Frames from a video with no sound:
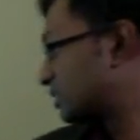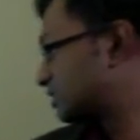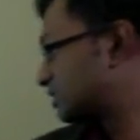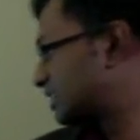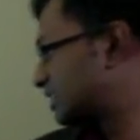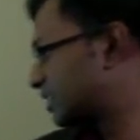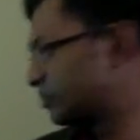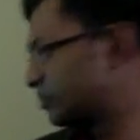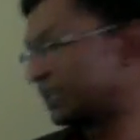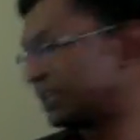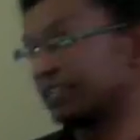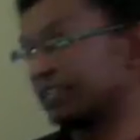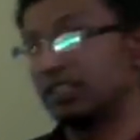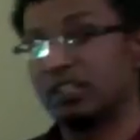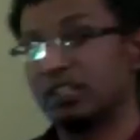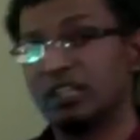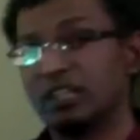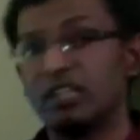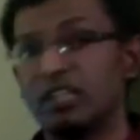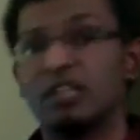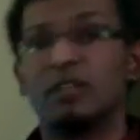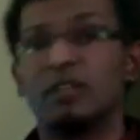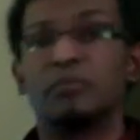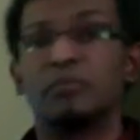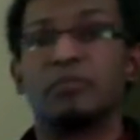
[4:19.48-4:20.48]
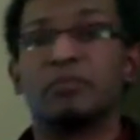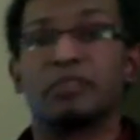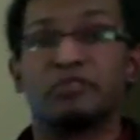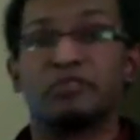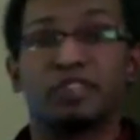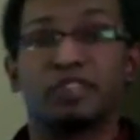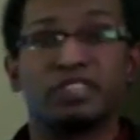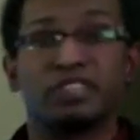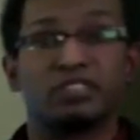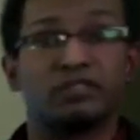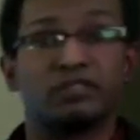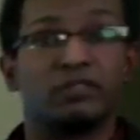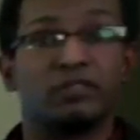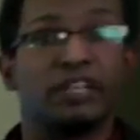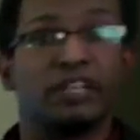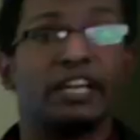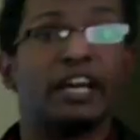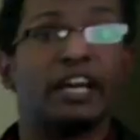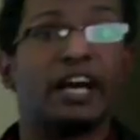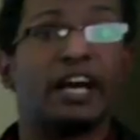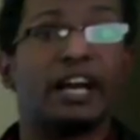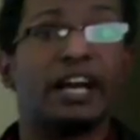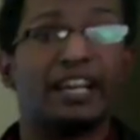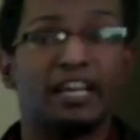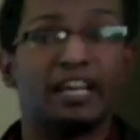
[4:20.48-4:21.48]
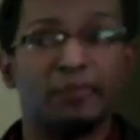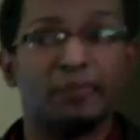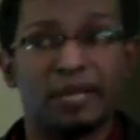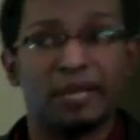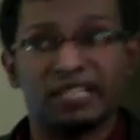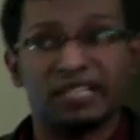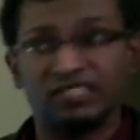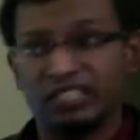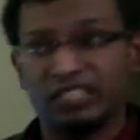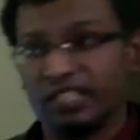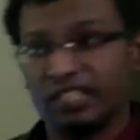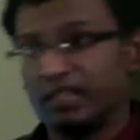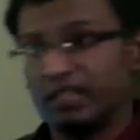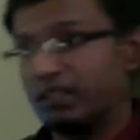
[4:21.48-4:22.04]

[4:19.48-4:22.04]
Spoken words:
segment prefers very high capacity,